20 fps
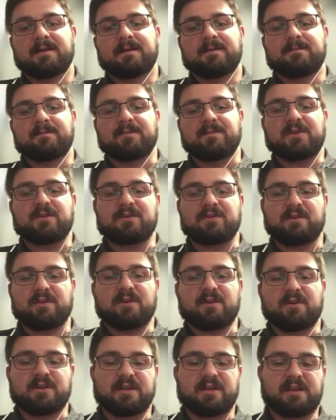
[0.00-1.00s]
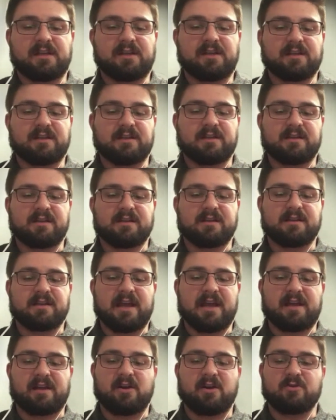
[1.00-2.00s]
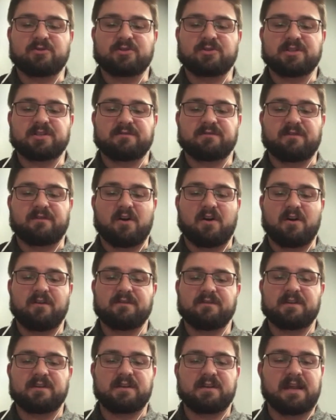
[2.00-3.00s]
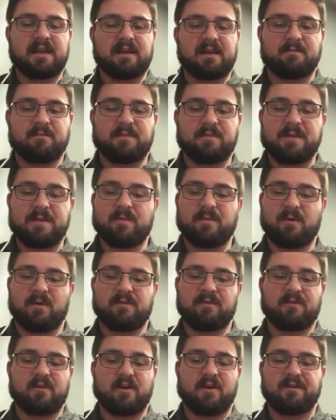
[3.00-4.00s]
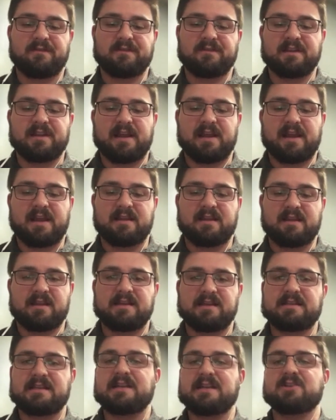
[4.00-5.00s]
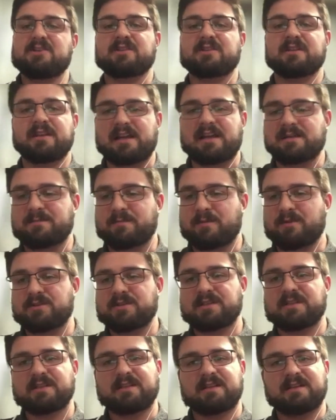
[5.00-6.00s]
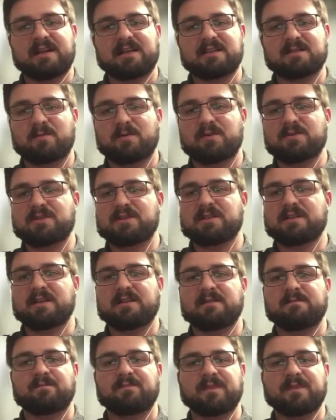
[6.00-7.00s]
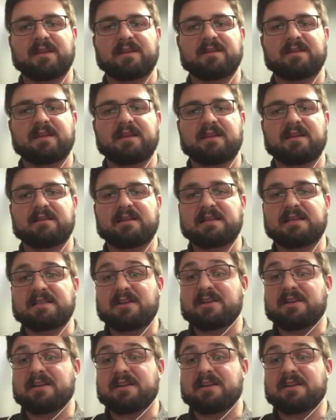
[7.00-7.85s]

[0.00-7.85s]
you get coaches involved and people involved and they teach the next person and the next person. And that's how you